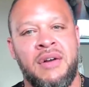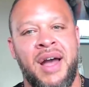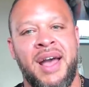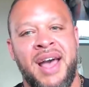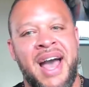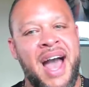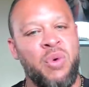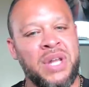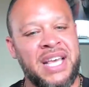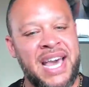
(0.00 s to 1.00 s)
right? I
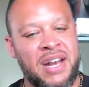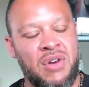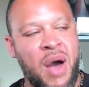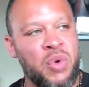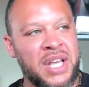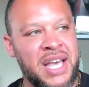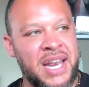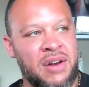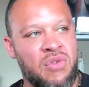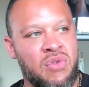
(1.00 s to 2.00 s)
want to get it. I want to get
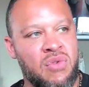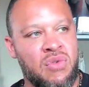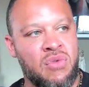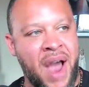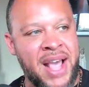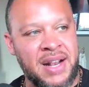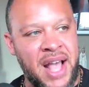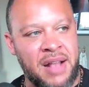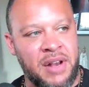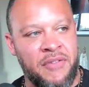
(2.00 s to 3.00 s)
it right,
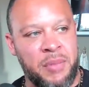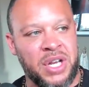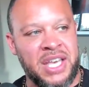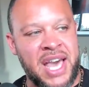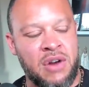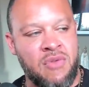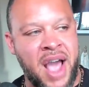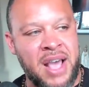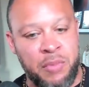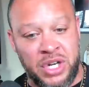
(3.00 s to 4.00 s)
and if I'm going to get it
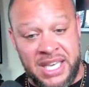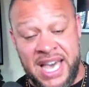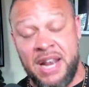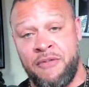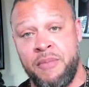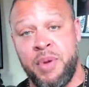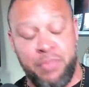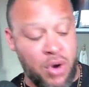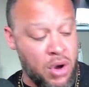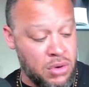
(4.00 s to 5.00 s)
right, I'm going to get it from the
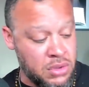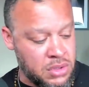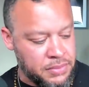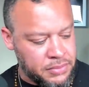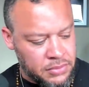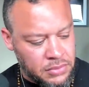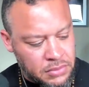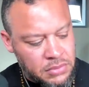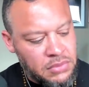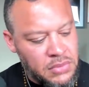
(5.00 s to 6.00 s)
pros.
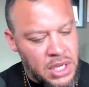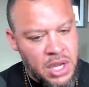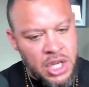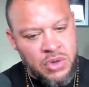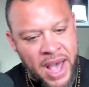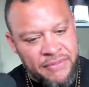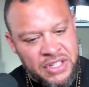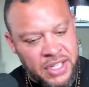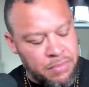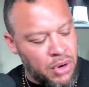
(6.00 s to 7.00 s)
So I have this
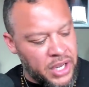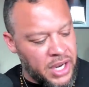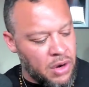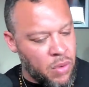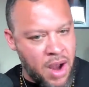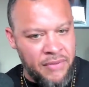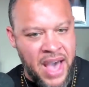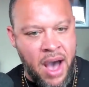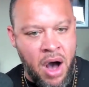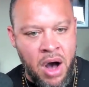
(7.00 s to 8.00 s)
little book here where I've
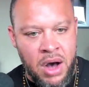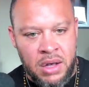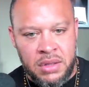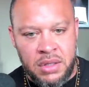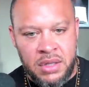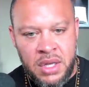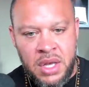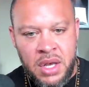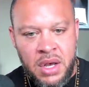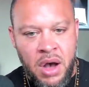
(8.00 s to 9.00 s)
got all,
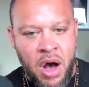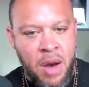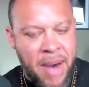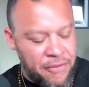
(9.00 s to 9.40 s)
all my